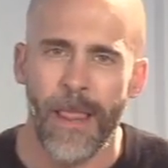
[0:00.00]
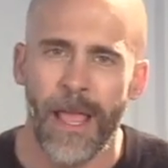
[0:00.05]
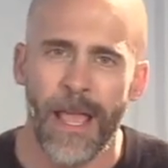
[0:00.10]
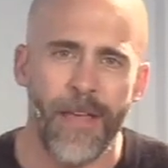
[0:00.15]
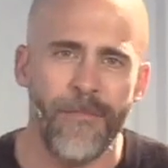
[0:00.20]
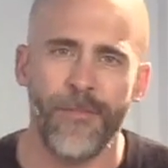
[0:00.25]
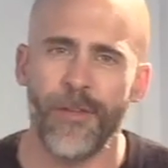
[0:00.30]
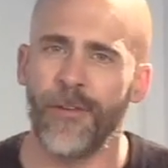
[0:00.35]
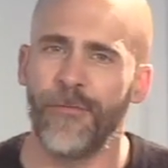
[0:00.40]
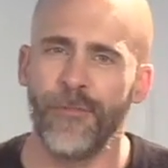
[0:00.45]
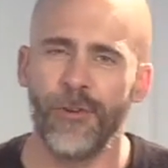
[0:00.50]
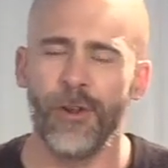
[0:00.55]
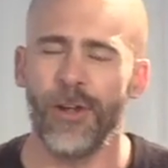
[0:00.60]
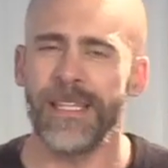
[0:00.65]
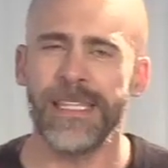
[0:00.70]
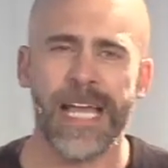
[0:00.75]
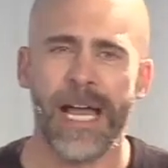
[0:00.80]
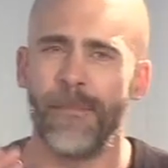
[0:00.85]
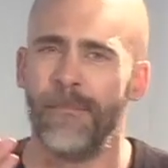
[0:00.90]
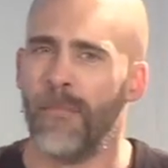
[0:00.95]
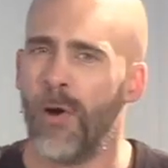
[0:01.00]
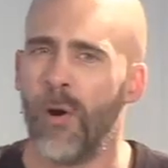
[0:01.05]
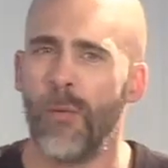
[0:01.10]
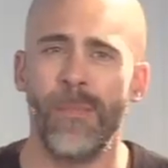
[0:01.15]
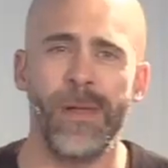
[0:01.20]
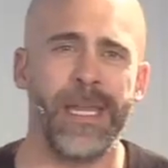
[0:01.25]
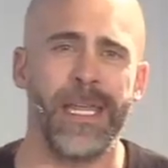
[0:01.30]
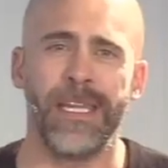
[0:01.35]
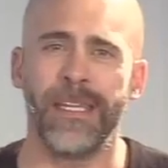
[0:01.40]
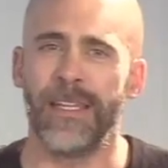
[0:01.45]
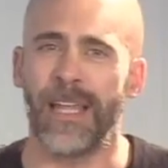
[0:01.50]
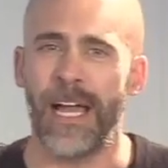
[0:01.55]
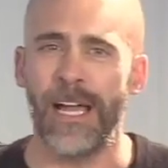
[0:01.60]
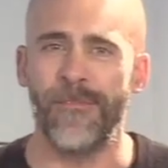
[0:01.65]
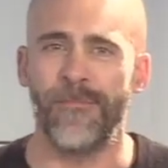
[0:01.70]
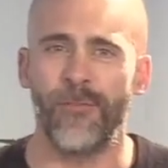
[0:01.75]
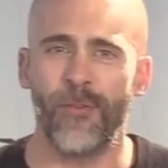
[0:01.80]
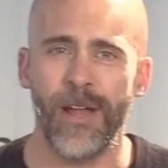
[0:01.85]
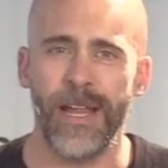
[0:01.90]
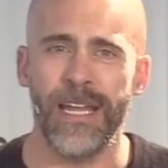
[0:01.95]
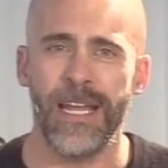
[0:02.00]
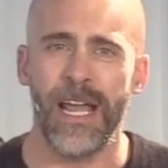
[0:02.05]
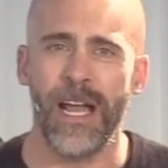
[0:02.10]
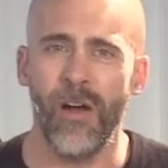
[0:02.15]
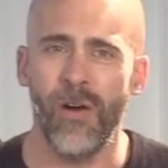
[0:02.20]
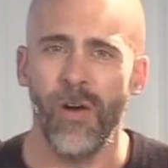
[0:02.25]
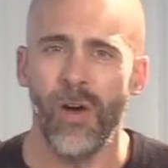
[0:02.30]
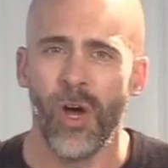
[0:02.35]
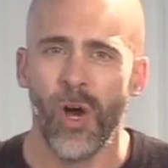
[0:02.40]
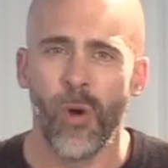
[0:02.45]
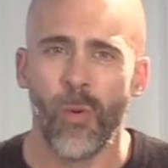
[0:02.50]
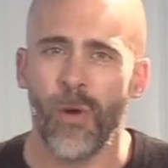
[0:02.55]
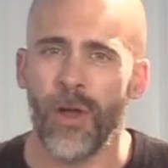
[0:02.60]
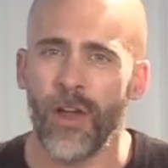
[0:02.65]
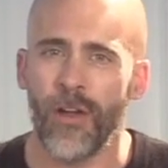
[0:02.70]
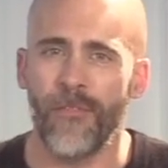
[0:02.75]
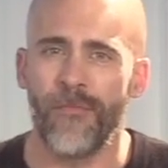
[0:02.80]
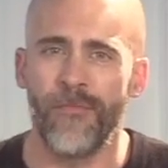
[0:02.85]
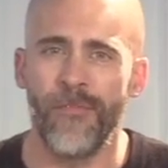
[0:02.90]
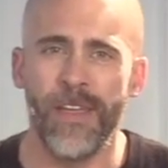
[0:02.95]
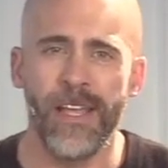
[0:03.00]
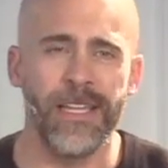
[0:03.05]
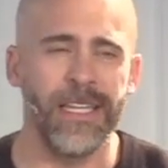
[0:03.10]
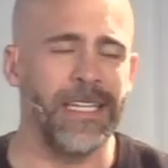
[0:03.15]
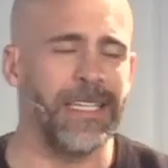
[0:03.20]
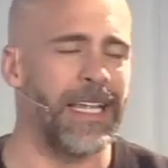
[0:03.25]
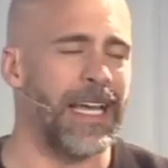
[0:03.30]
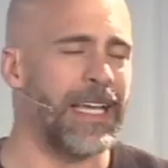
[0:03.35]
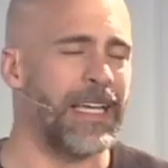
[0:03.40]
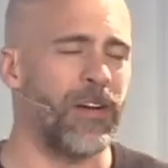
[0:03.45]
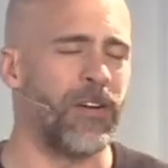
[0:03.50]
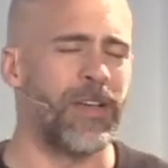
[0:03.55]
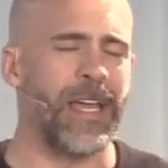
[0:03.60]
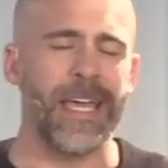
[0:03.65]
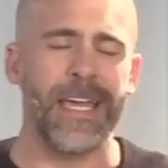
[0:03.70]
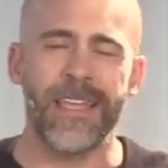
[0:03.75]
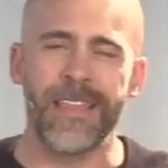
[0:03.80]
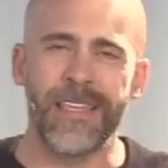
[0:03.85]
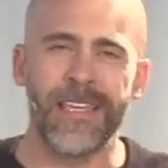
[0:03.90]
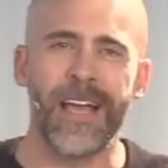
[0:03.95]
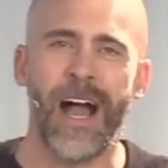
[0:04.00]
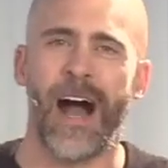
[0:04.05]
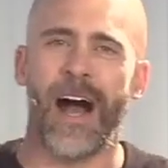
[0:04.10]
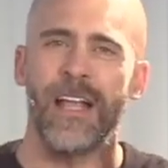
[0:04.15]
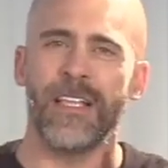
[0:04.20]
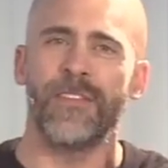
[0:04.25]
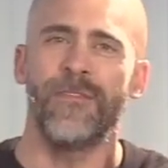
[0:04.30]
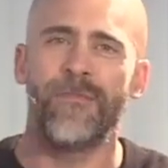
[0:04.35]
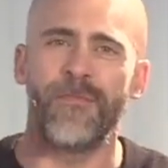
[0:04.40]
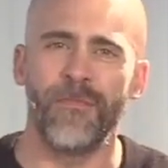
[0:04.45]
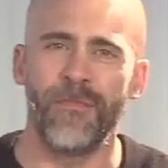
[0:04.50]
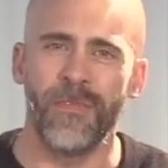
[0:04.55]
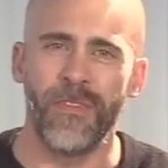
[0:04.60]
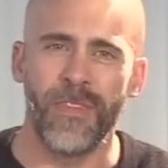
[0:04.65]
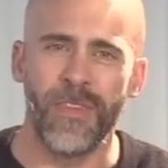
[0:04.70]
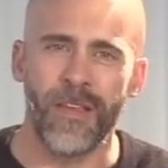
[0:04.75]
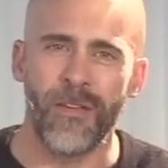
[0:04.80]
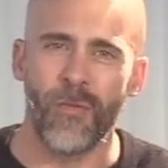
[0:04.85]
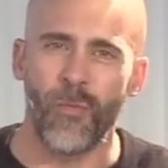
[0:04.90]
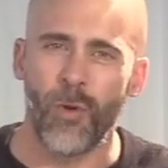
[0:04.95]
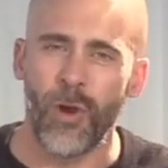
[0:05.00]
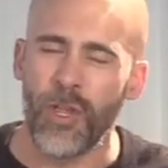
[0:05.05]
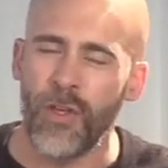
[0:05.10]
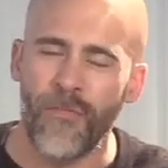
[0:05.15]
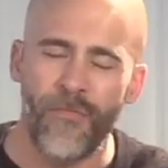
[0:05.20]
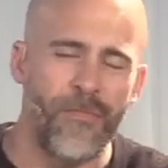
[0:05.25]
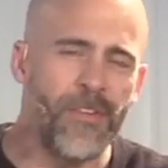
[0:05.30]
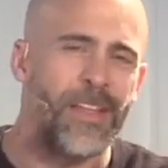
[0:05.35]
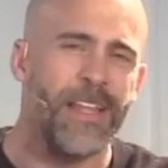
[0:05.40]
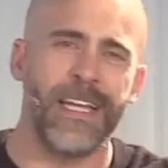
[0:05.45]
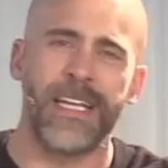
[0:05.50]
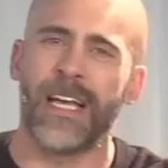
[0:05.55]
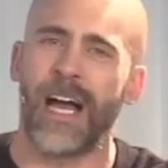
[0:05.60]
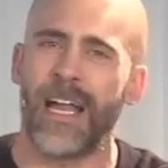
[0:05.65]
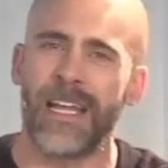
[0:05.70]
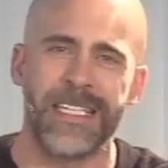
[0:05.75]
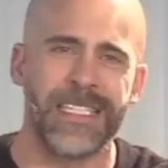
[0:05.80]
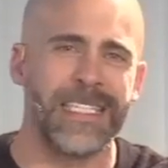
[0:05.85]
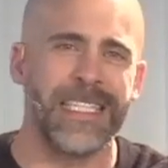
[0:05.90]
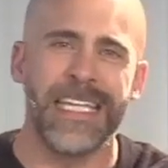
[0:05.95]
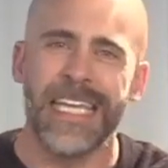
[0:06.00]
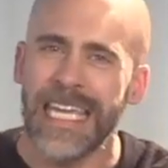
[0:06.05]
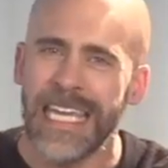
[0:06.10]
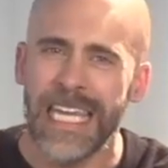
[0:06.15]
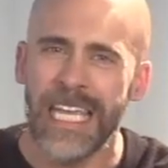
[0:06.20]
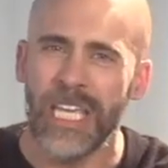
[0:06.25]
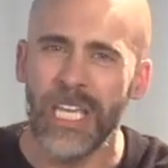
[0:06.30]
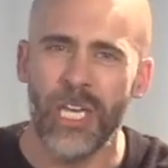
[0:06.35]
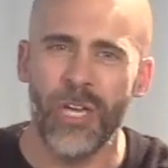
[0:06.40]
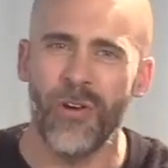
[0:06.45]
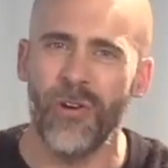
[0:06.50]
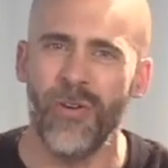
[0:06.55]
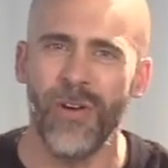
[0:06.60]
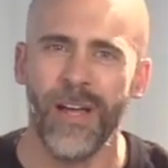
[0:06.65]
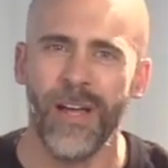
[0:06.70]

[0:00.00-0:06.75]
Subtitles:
If you're at that moment in life right now where you're feeling like, where you feel like God is leading you,